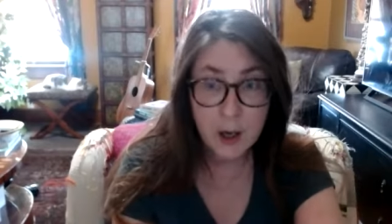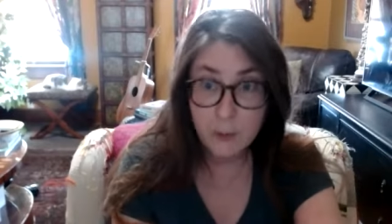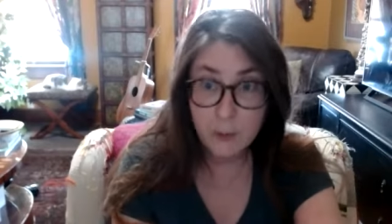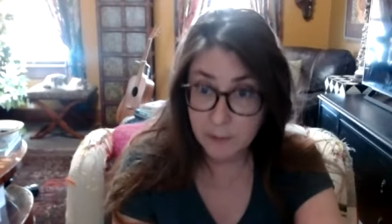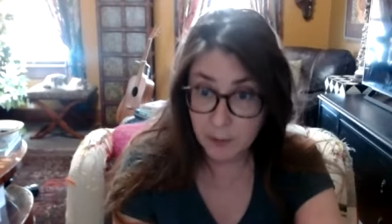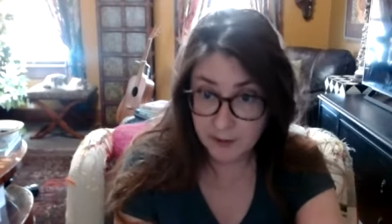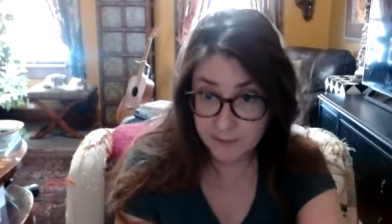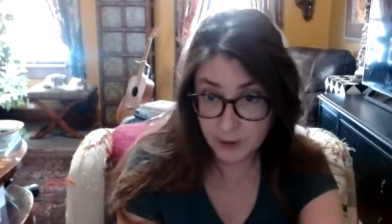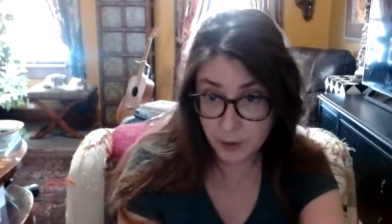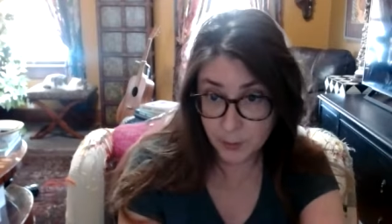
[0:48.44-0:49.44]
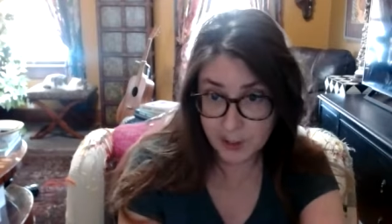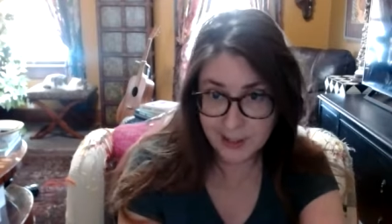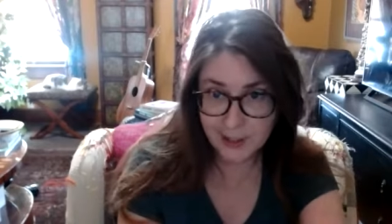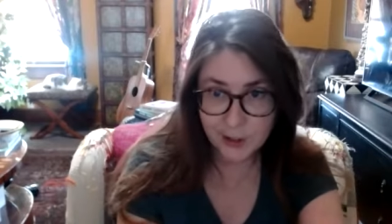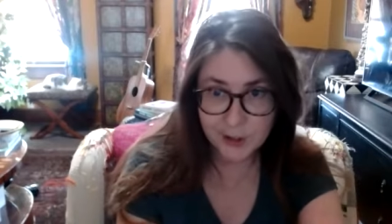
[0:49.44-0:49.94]
We've worked for 20
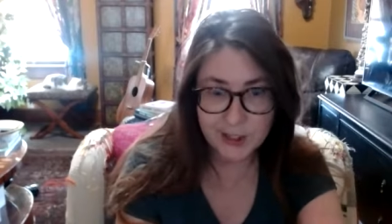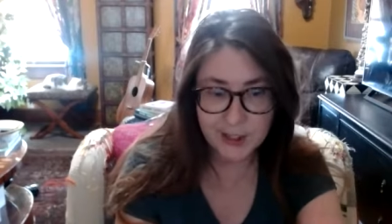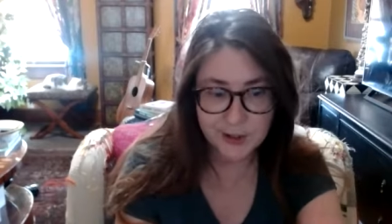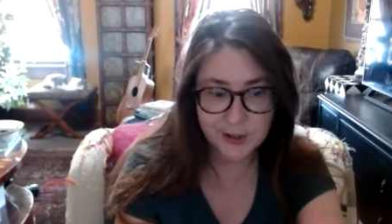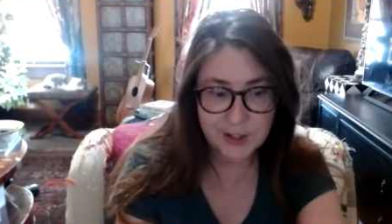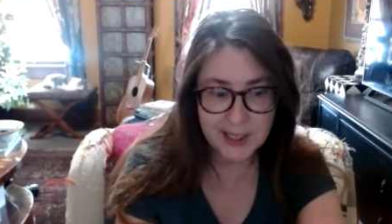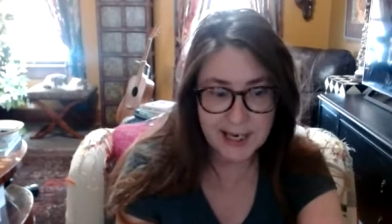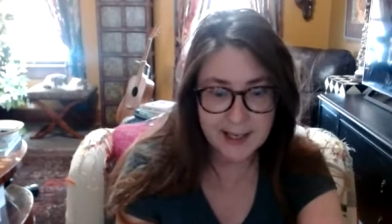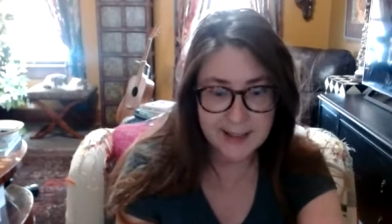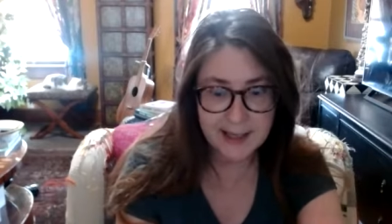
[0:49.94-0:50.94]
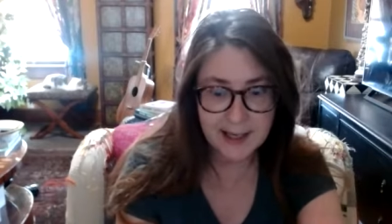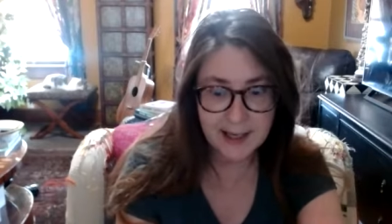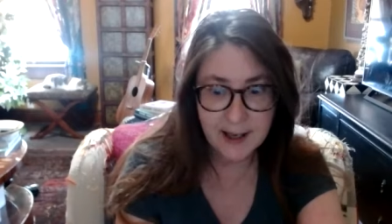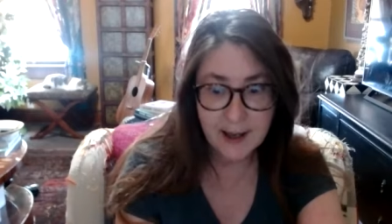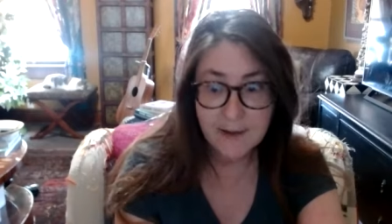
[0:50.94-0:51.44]
years to understand the
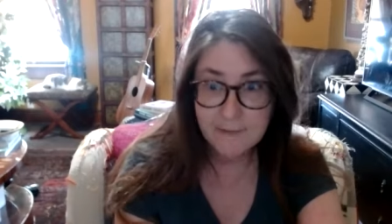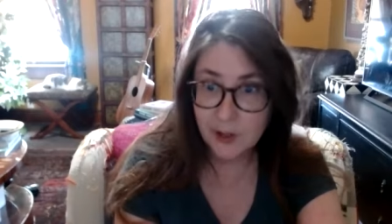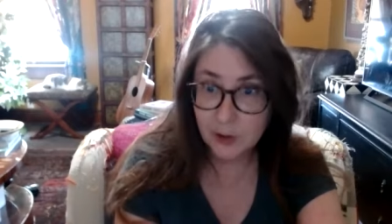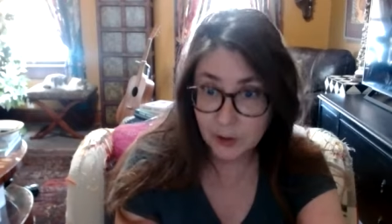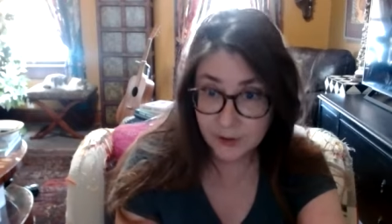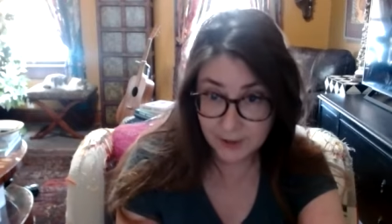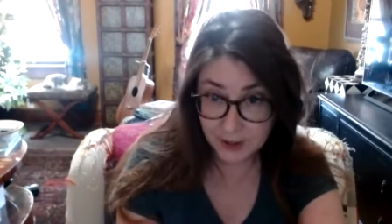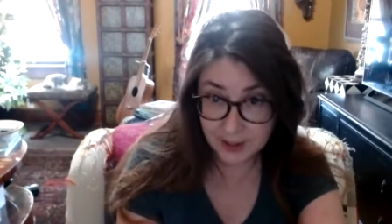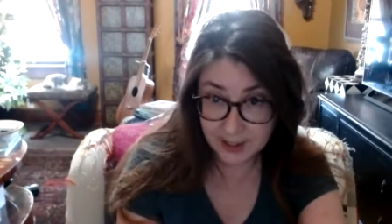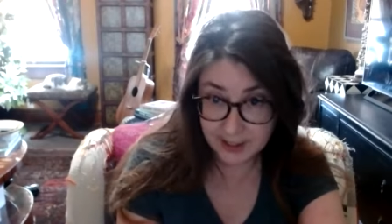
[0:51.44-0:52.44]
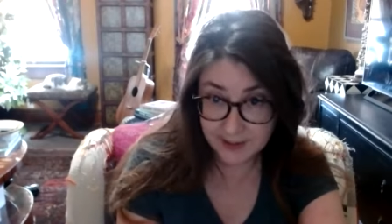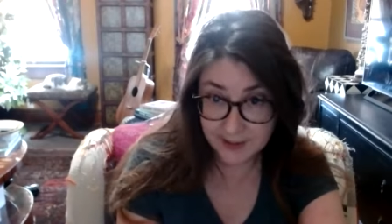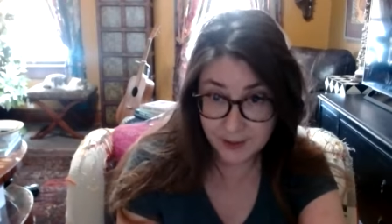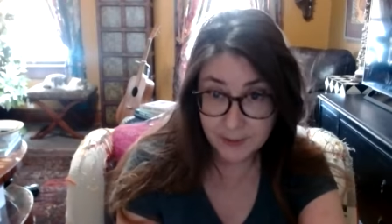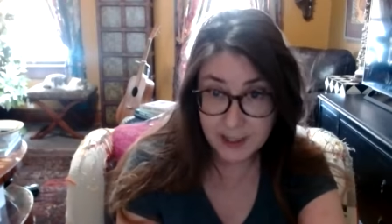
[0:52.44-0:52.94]
fungal diversity in
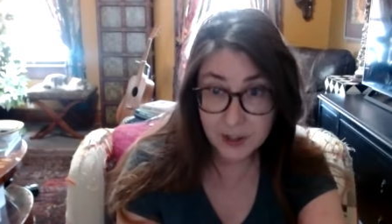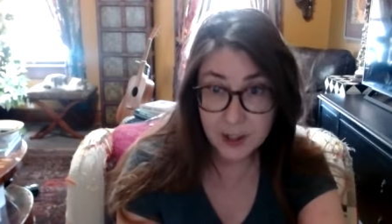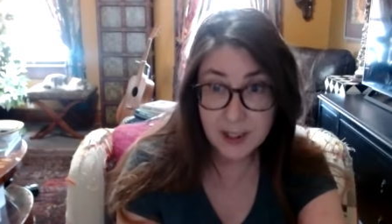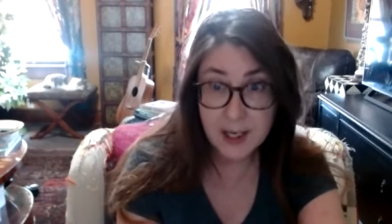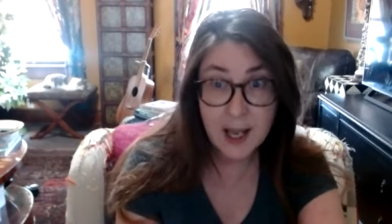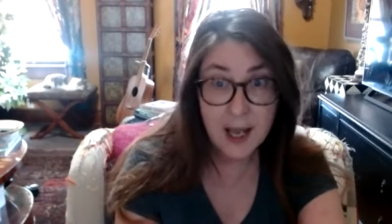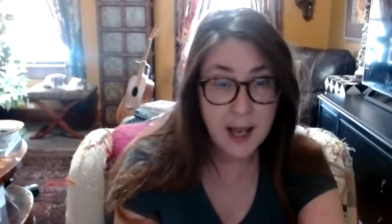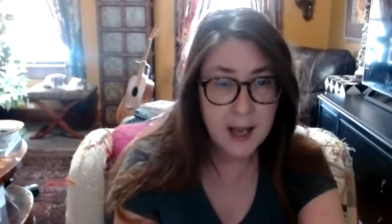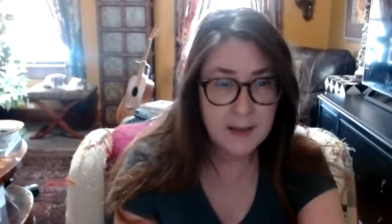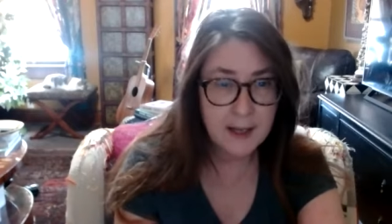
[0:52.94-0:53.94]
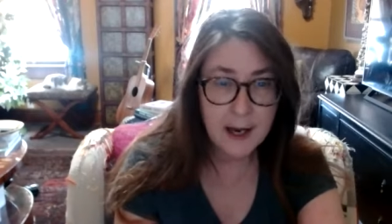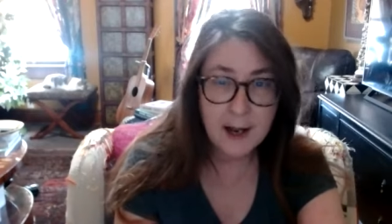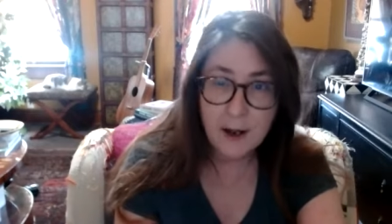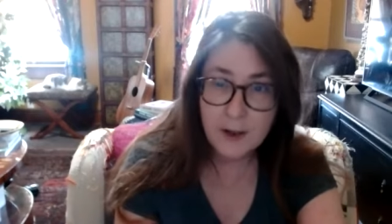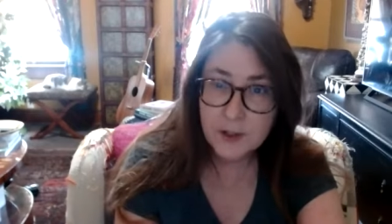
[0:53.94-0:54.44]
this region. And then I
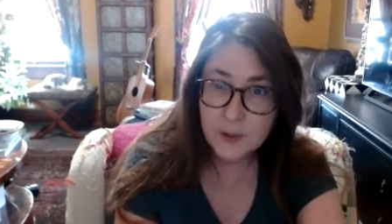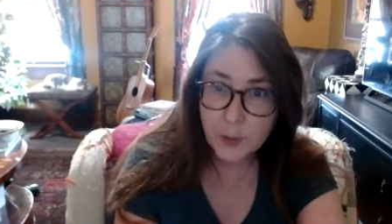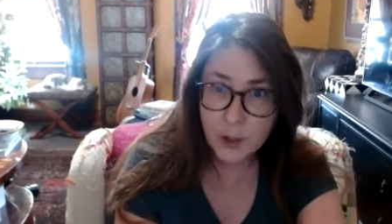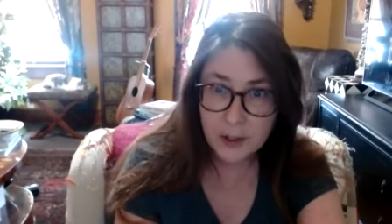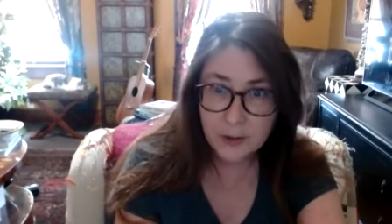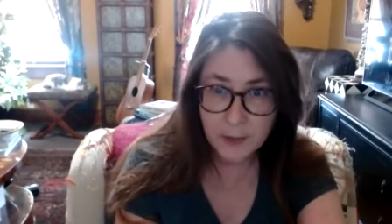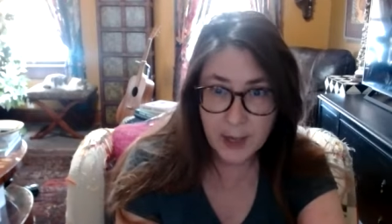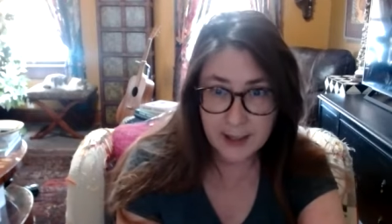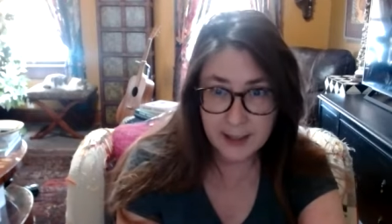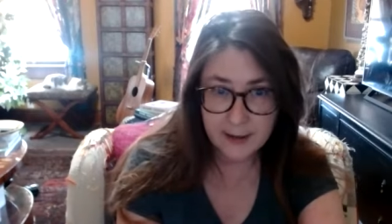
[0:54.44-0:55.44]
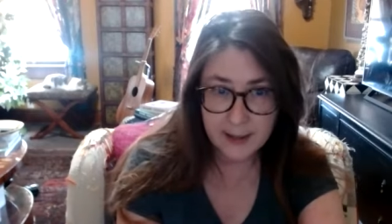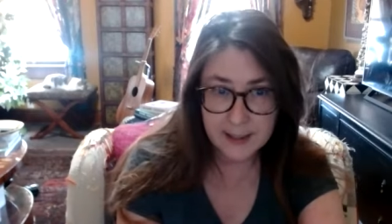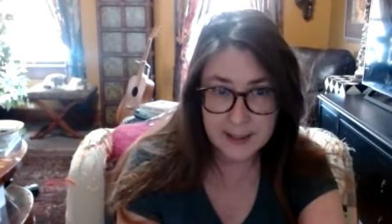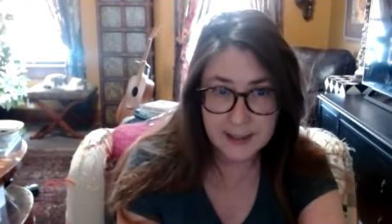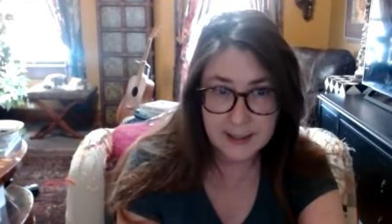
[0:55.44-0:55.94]
also work throughout
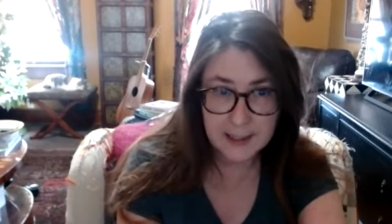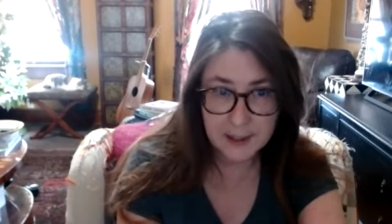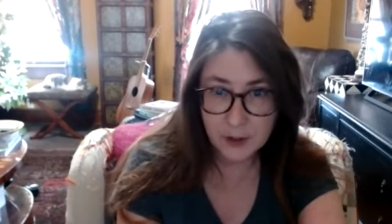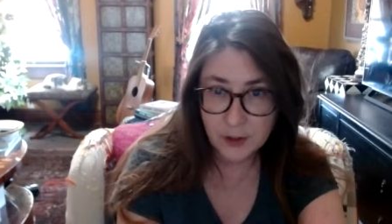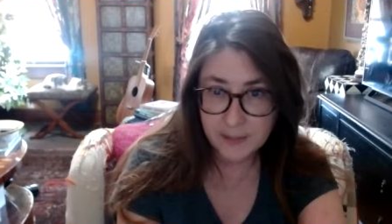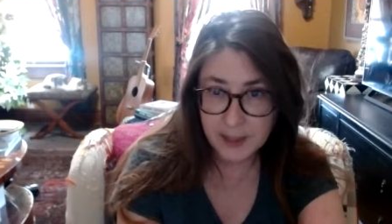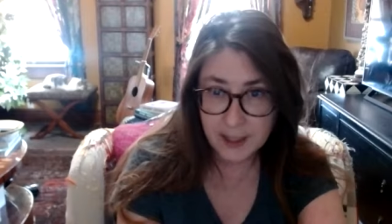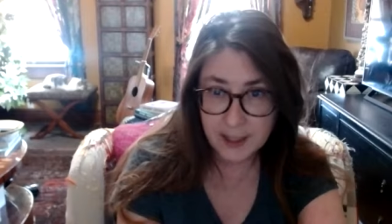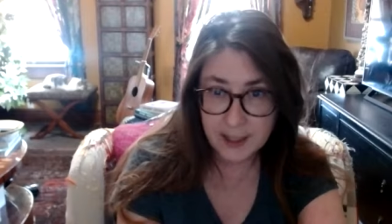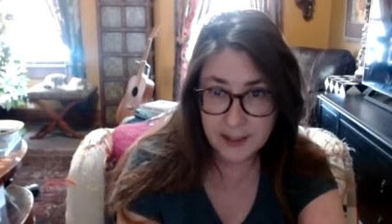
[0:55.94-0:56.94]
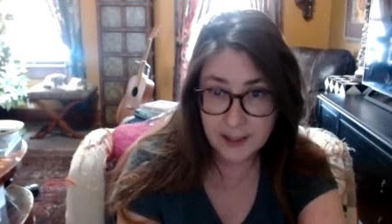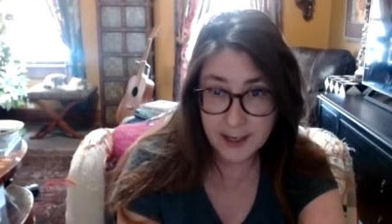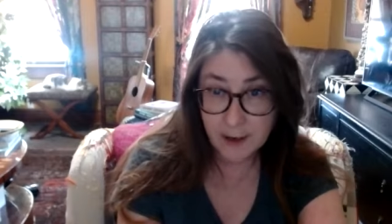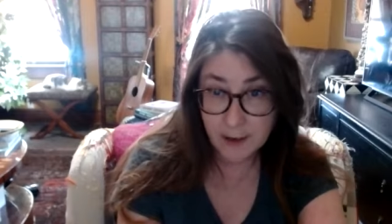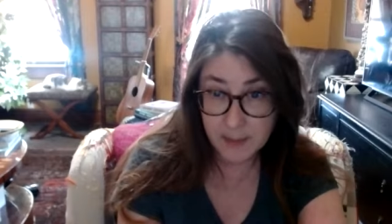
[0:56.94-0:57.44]
areas in Central America, the
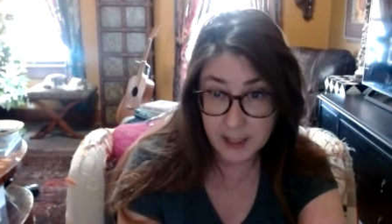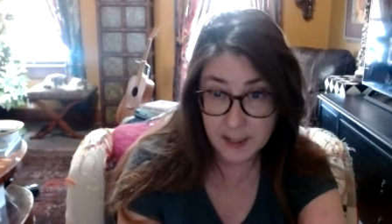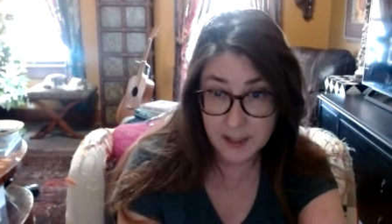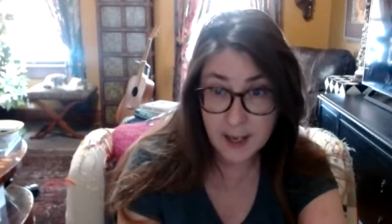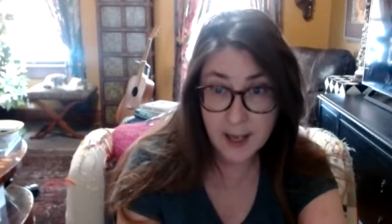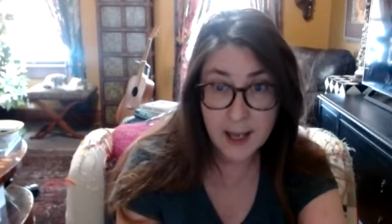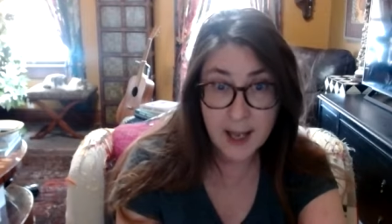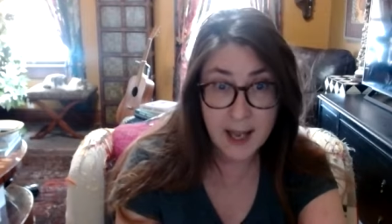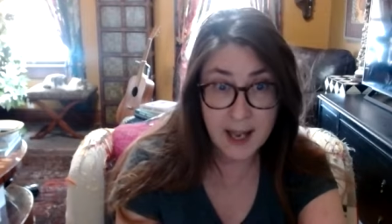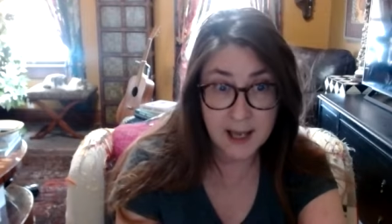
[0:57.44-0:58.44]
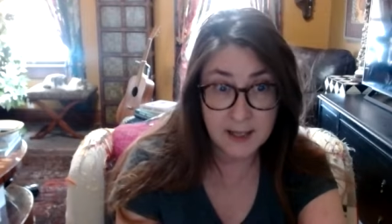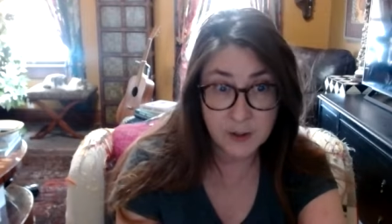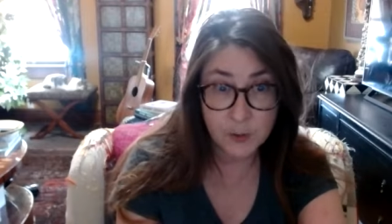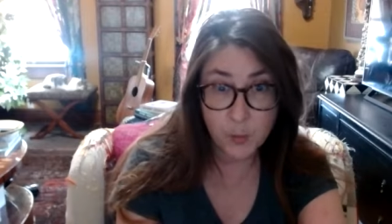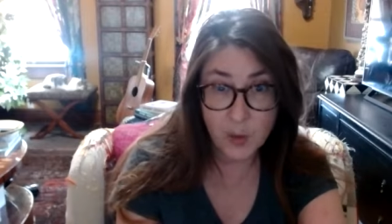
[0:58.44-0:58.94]
Caribbean, and
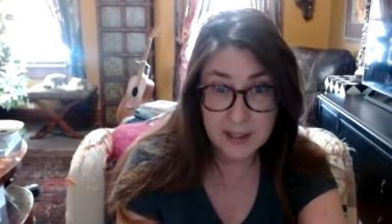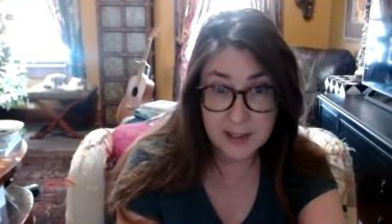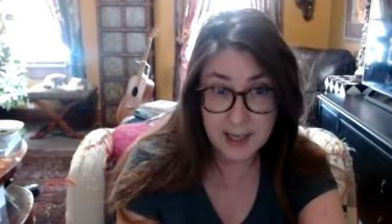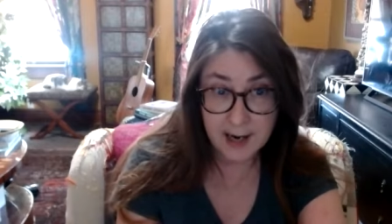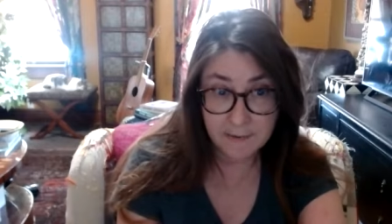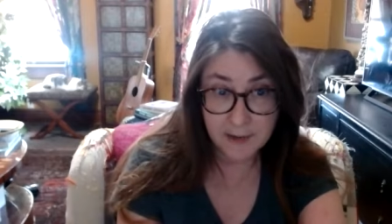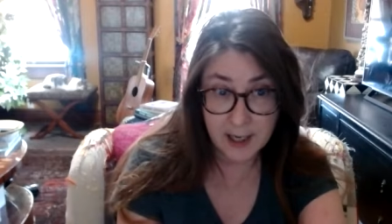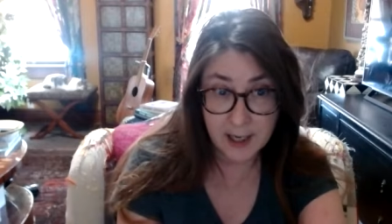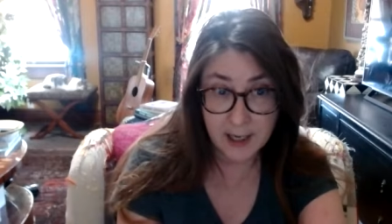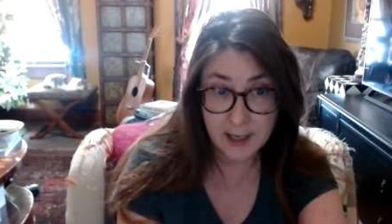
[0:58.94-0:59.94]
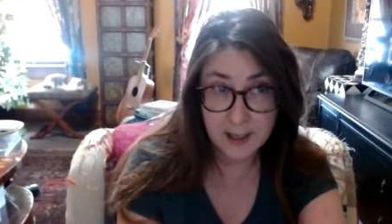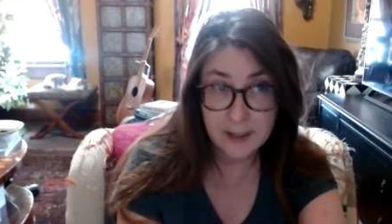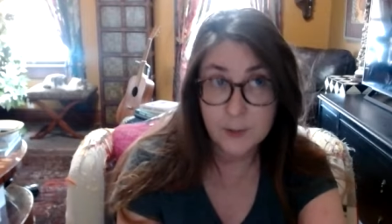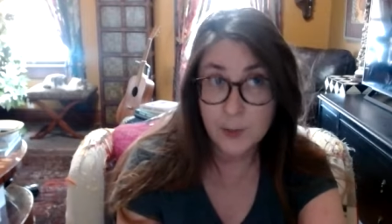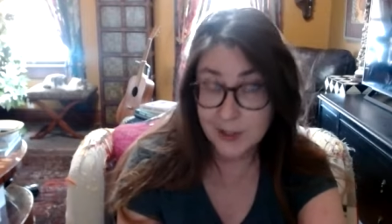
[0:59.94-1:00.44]
West Africa,
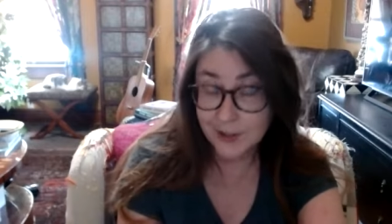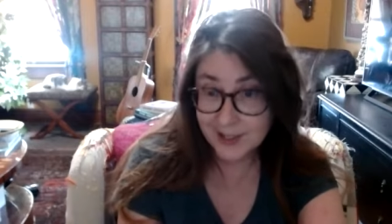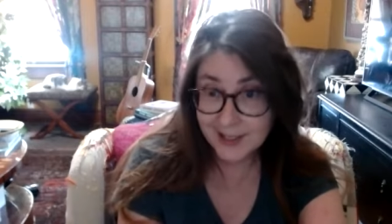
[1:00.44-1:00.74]
as well as